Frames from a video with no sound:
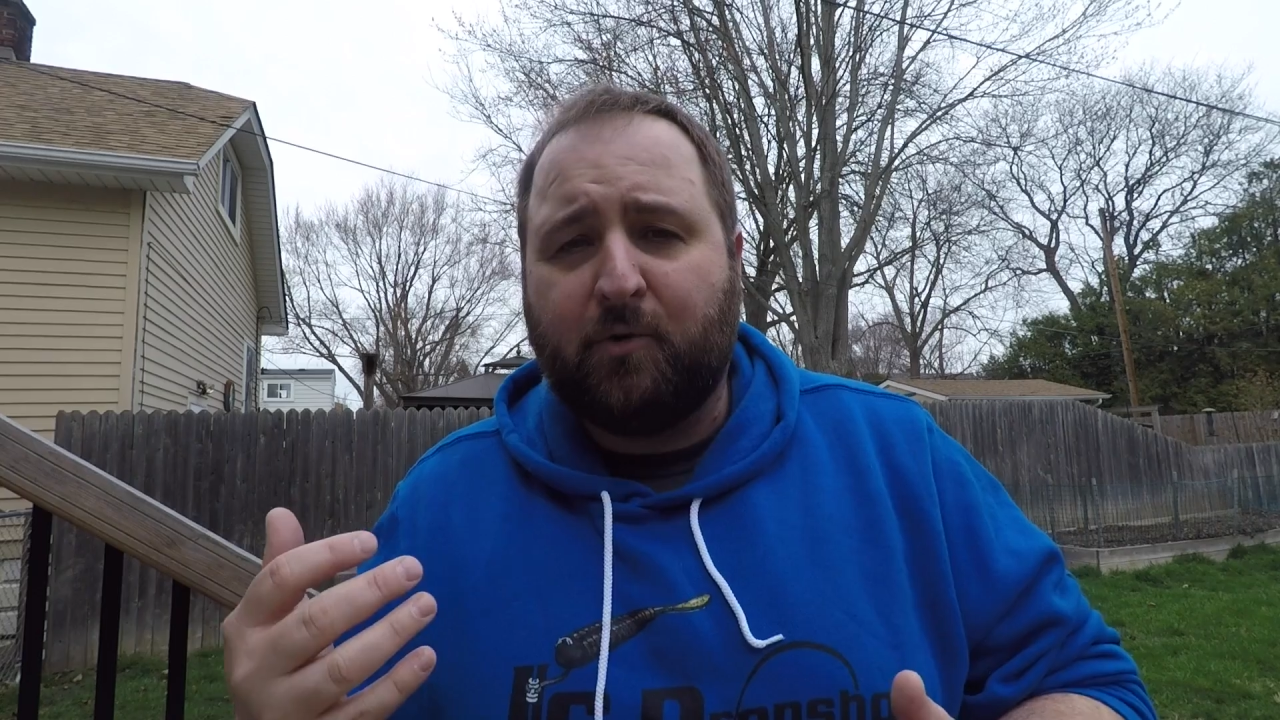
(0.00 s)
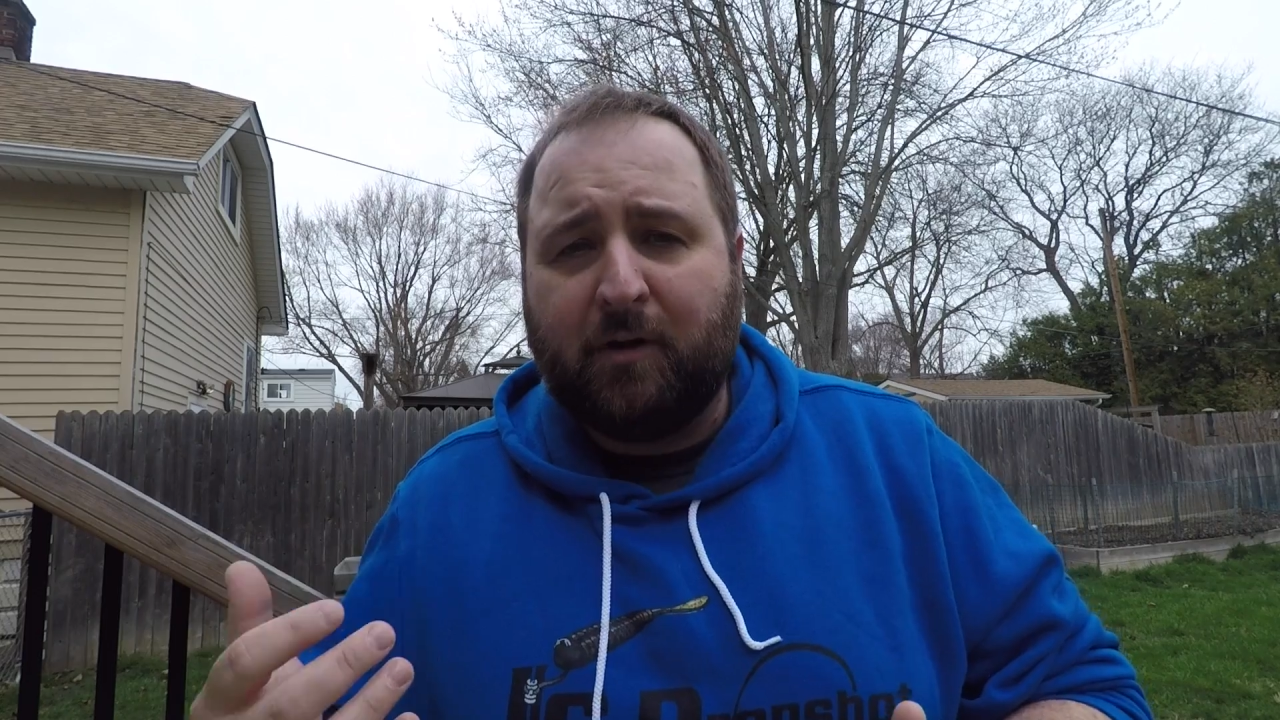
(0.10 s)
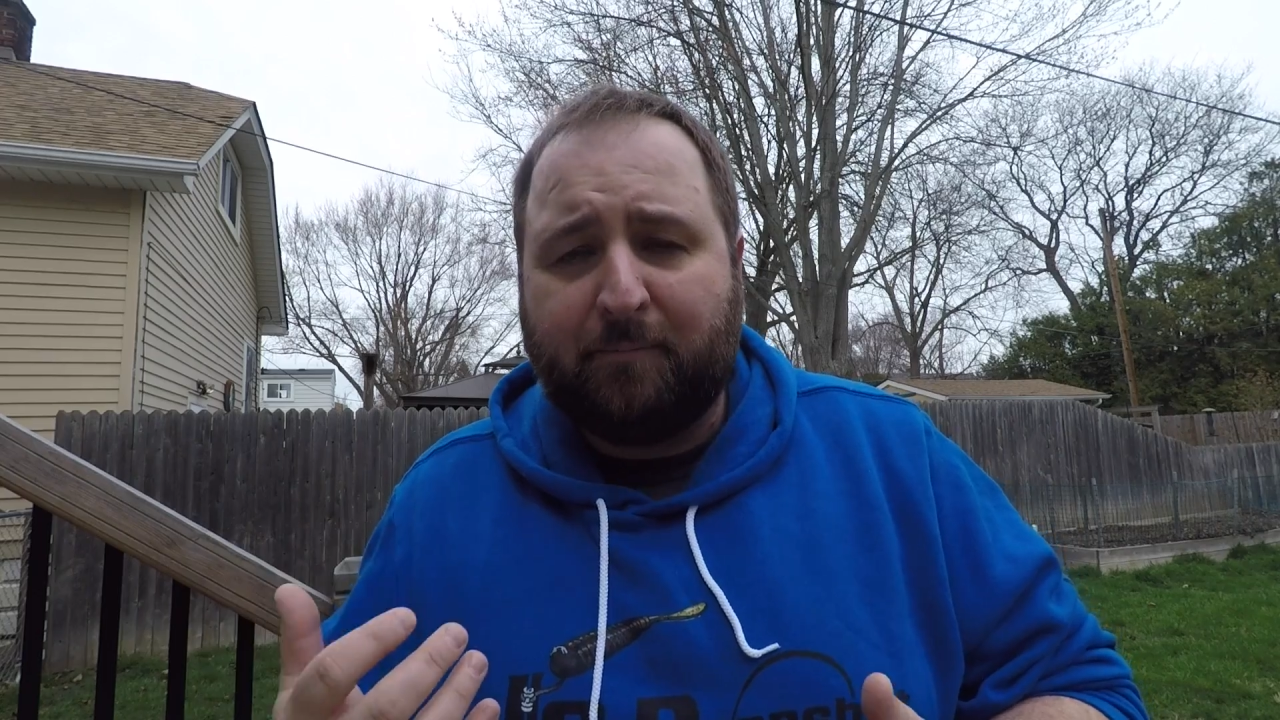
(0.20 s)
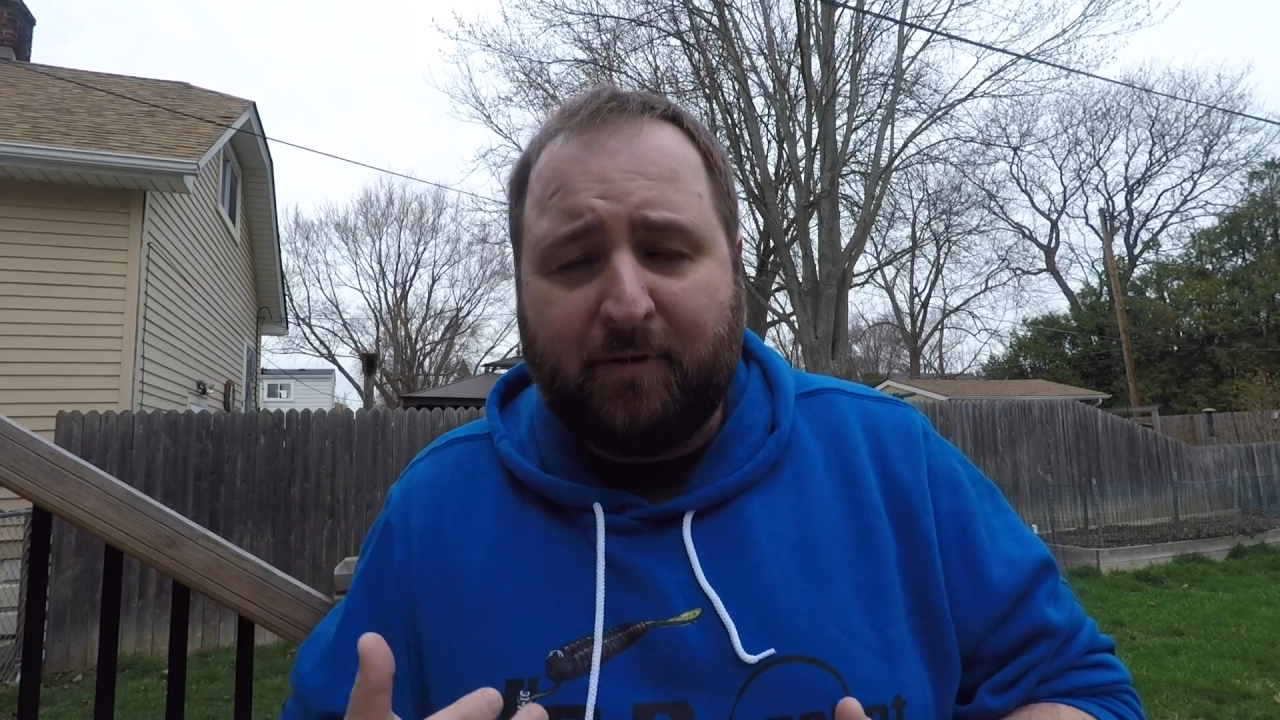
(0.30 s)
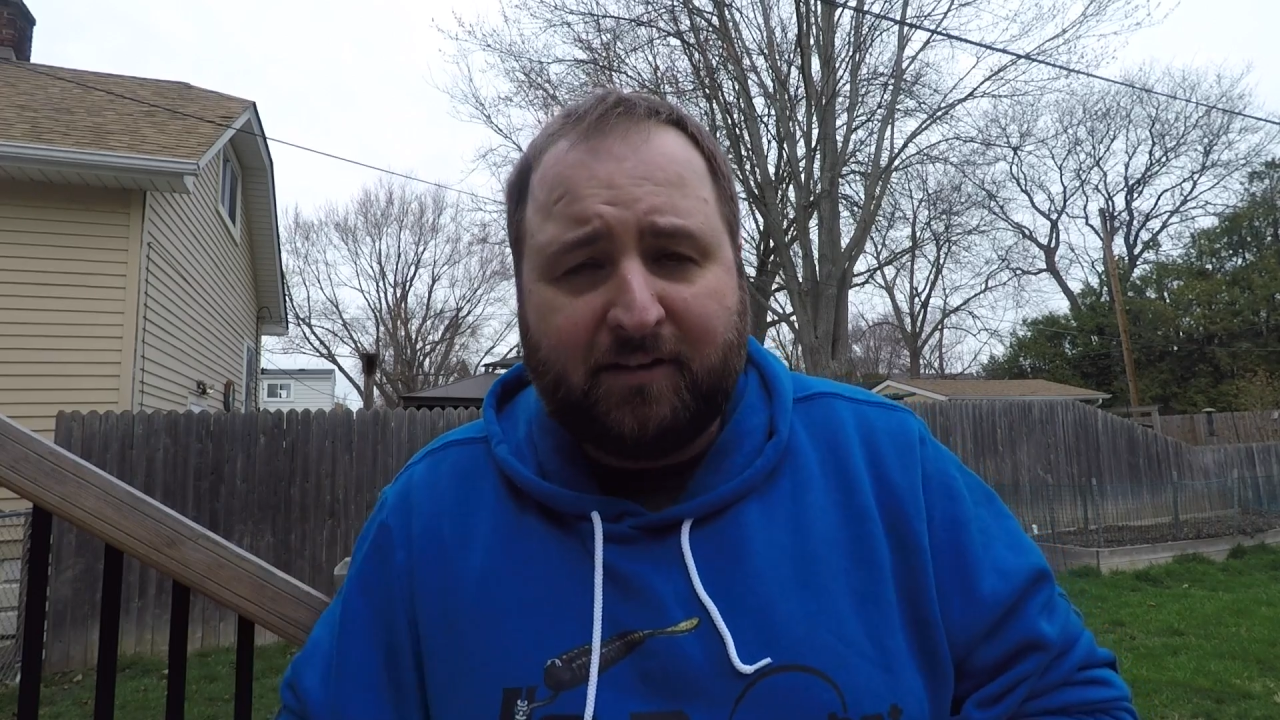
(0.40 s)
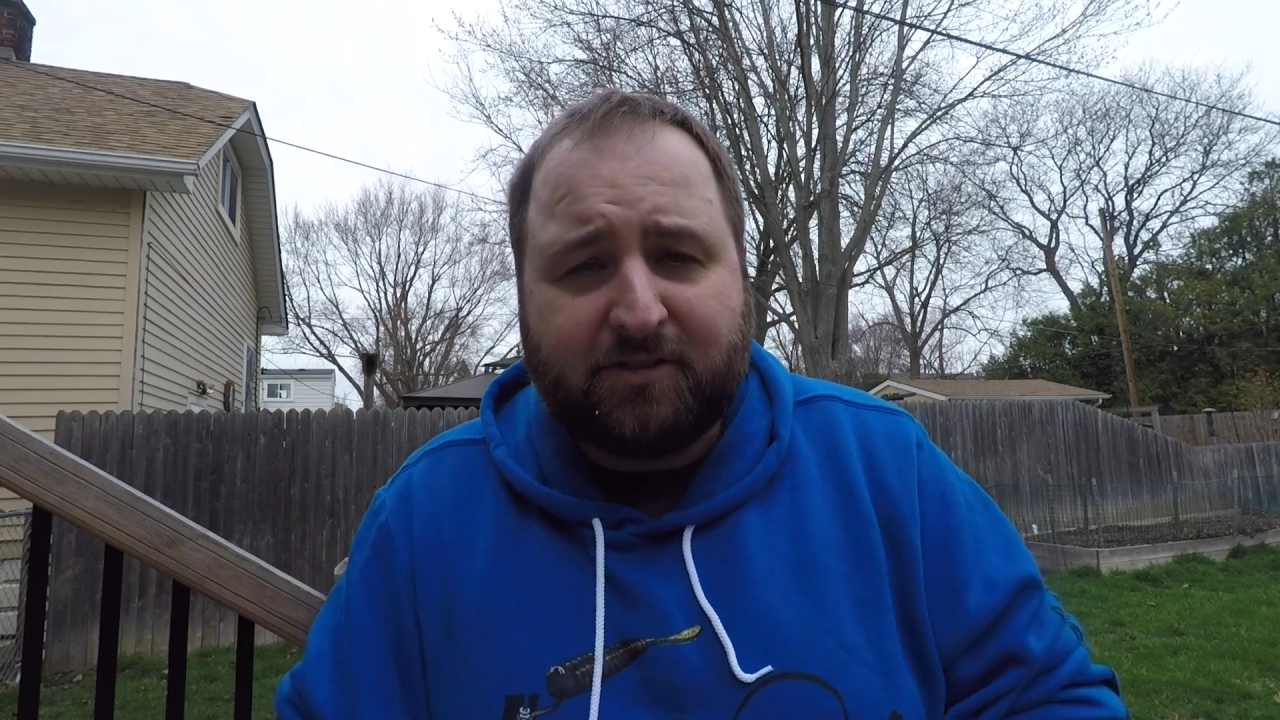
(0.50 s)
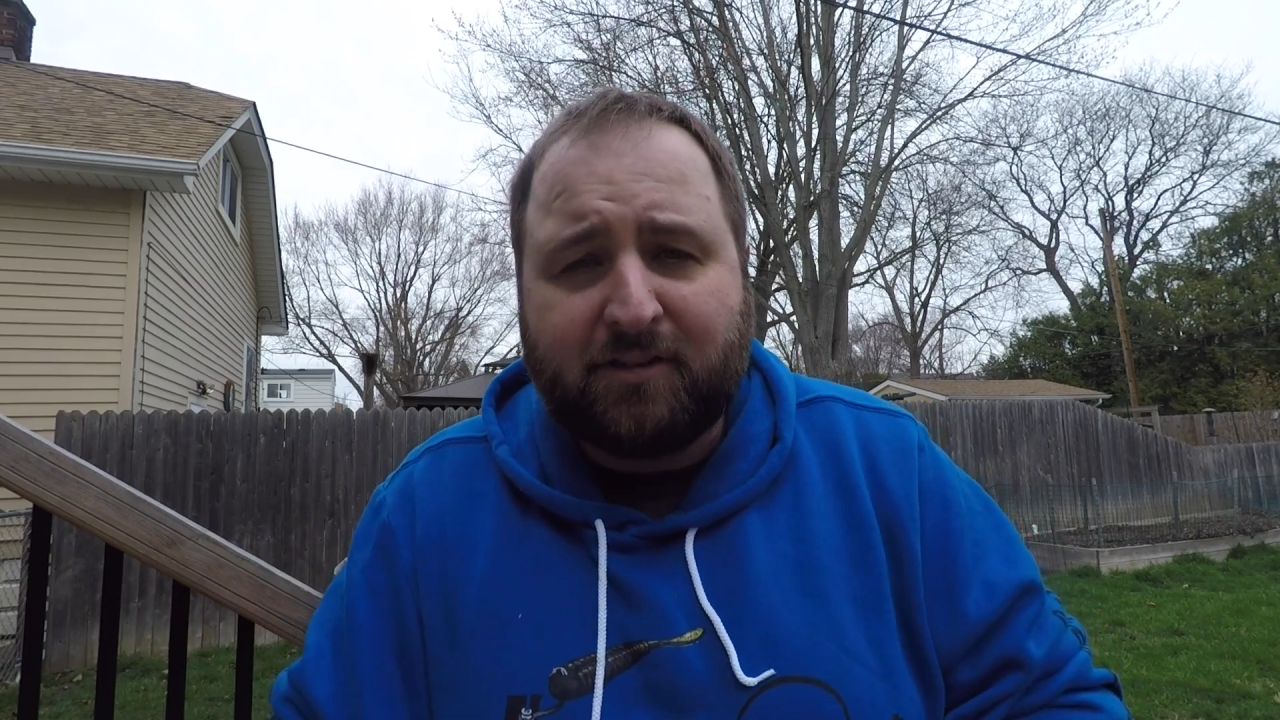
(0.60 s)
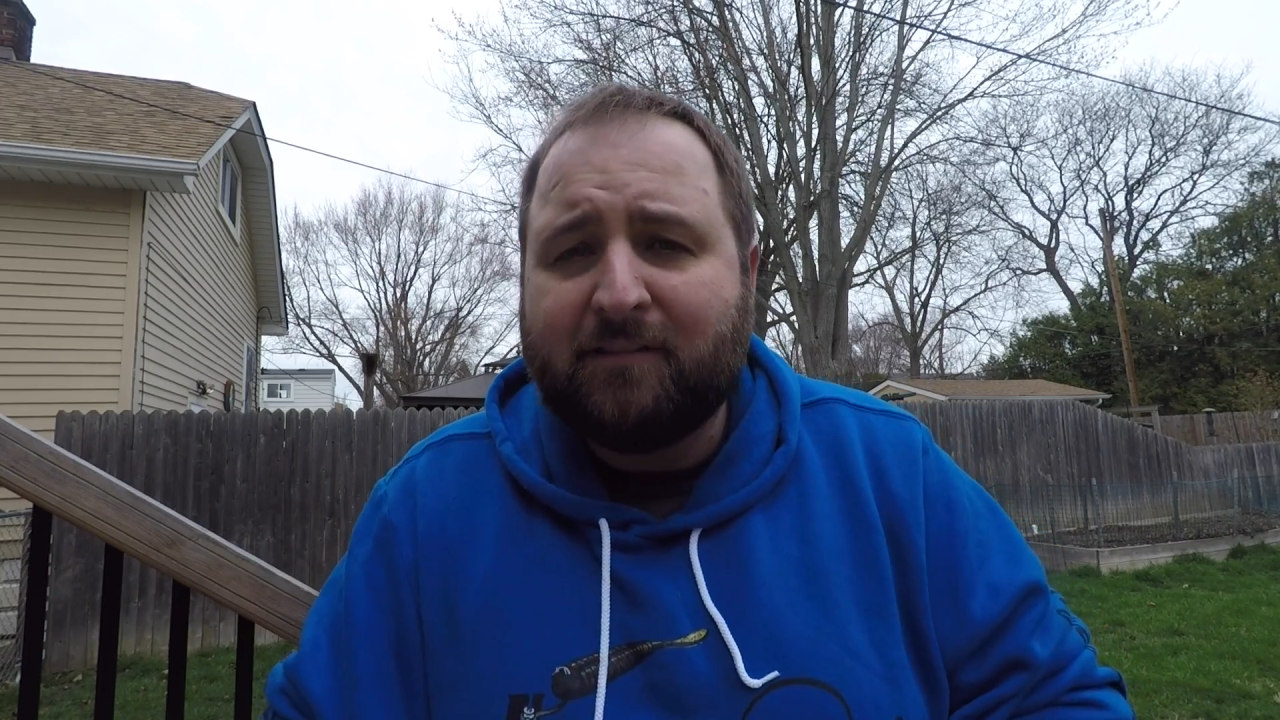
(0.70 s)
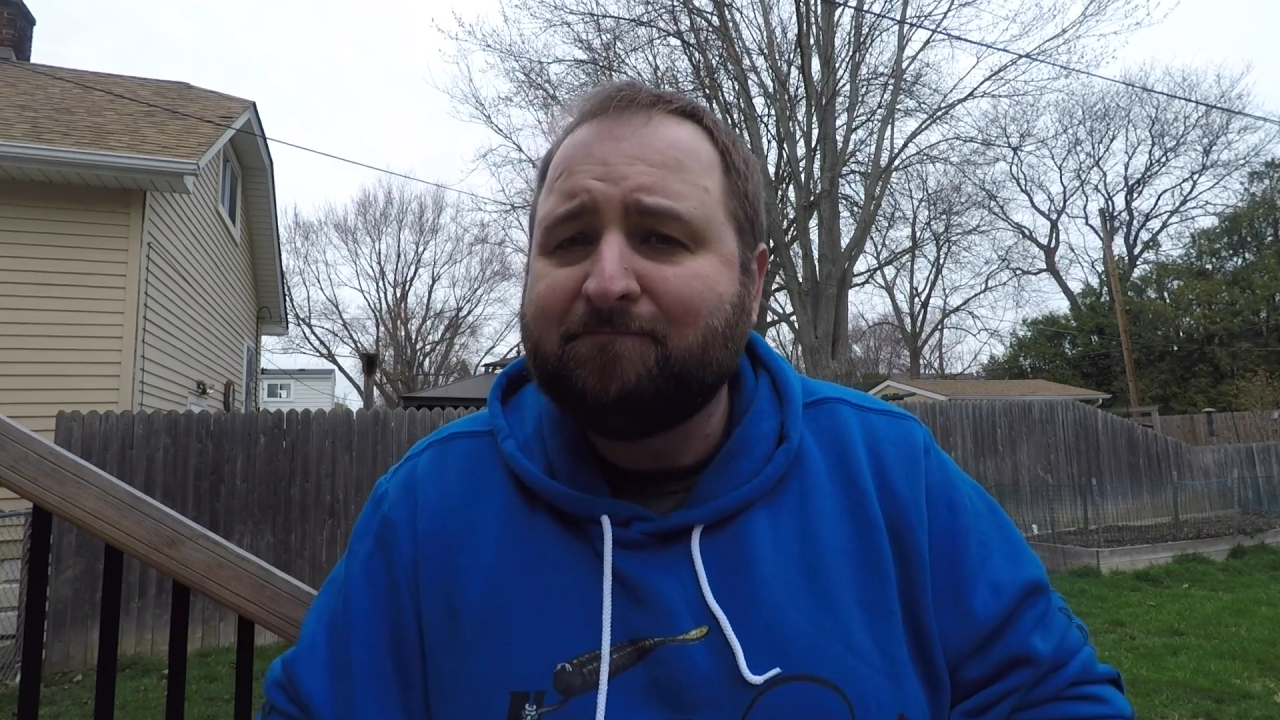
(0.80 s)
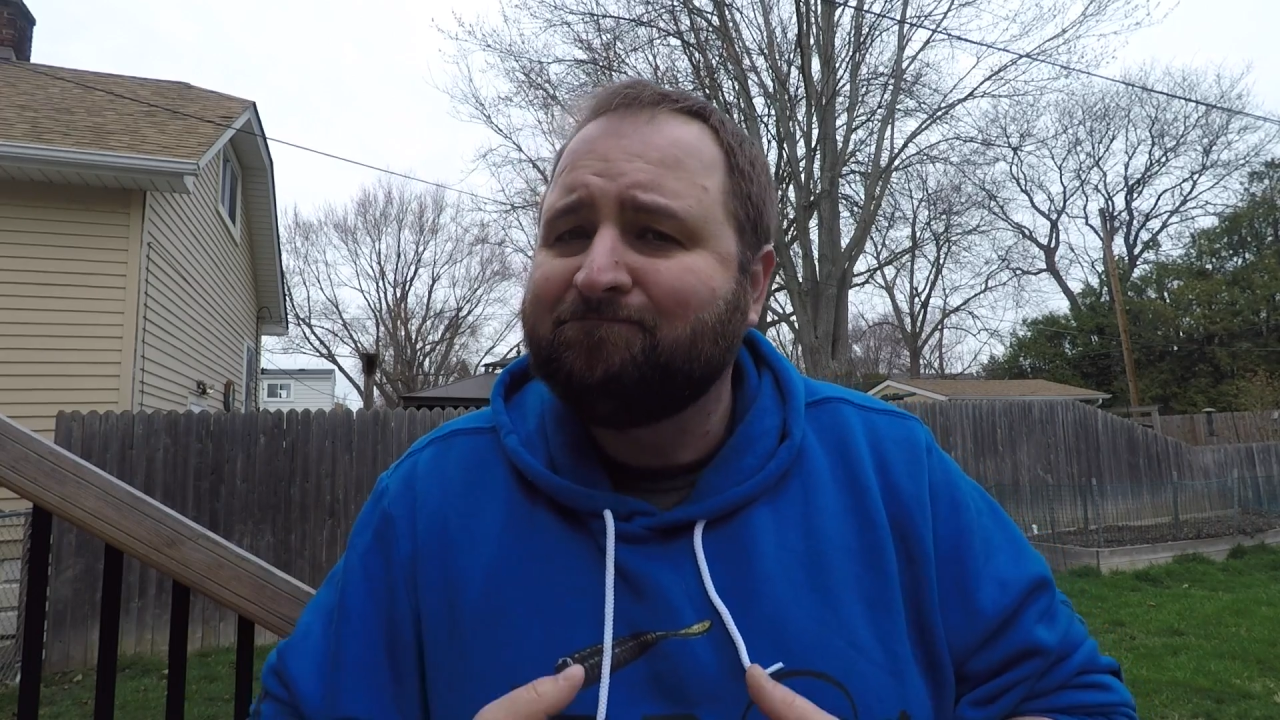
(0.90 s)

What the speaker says: quick picture,